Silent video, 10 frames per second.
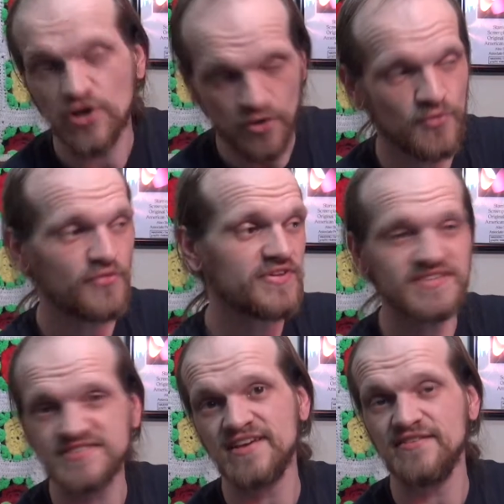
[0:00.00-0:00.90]
Totally
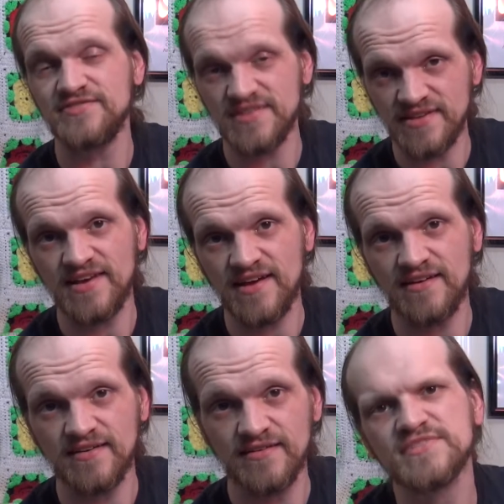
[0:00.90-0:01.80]
saves the
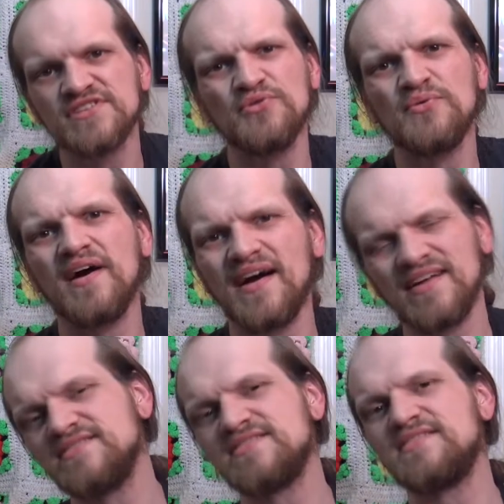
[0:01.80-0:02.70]
day. So how
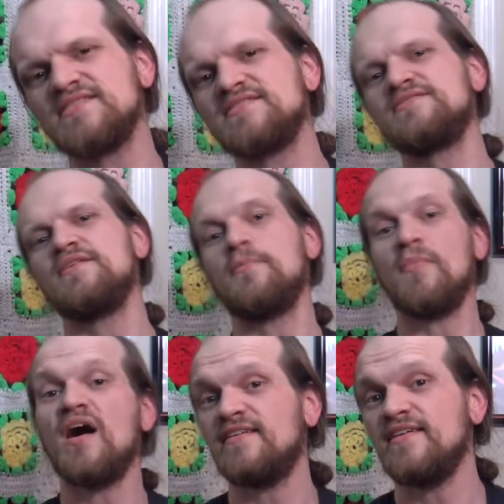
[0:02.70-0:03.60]
does this
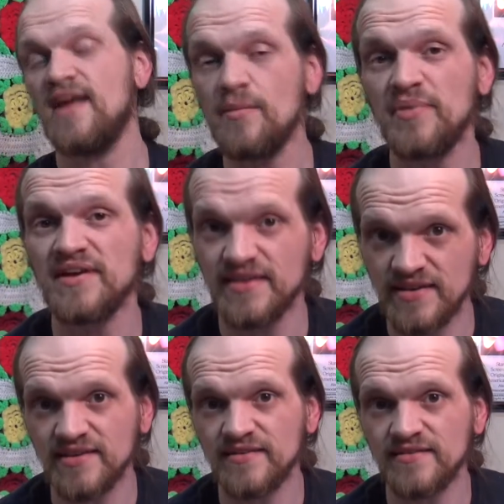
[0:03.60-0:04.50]
modern epic
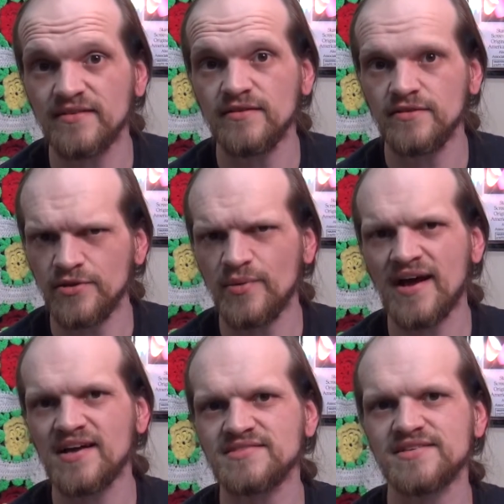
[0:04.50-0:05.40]
end, you
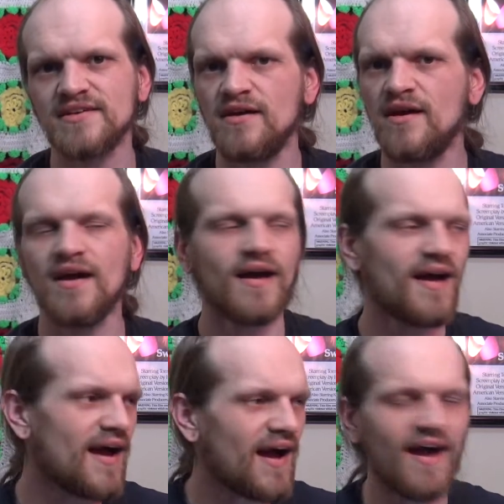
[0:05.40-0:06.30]
ask?
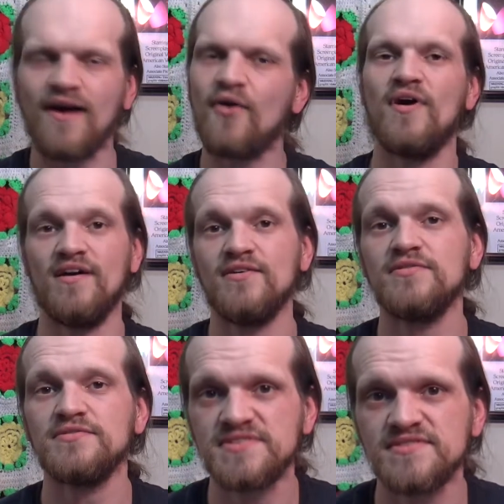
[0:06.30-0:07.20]
How
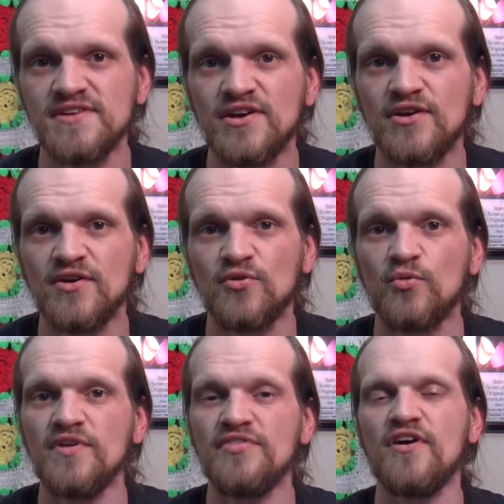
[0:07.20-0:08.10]
else?
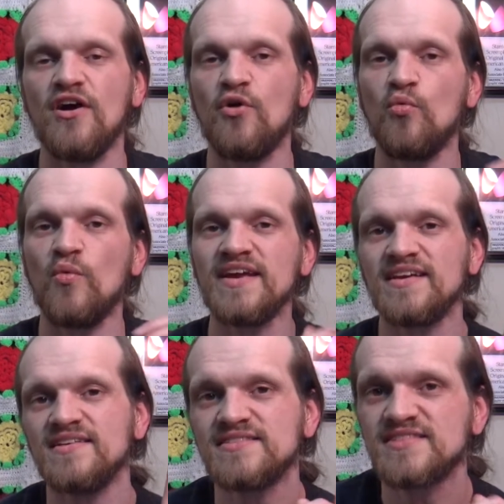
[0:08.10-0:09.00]
With a wink
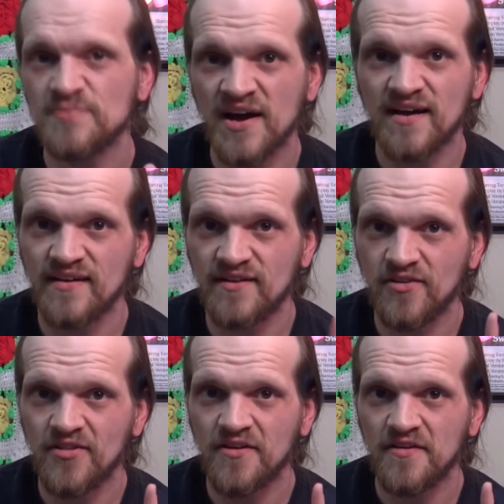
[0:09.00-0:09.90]
and a
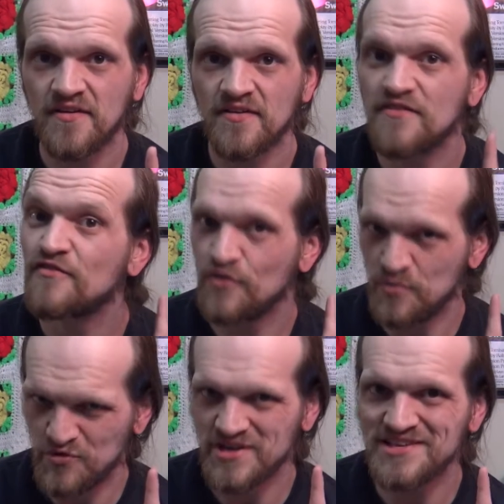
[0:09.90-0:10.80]
smile
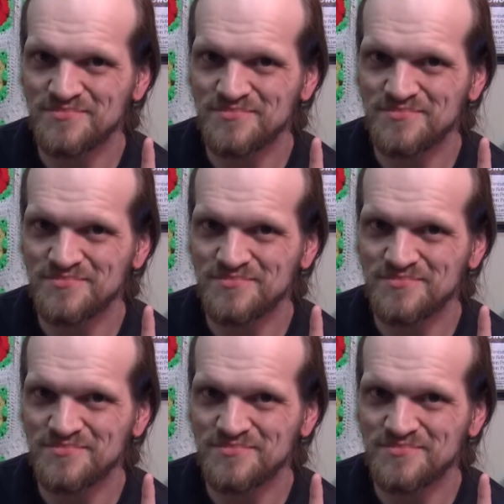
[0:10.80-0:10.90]
from Ricky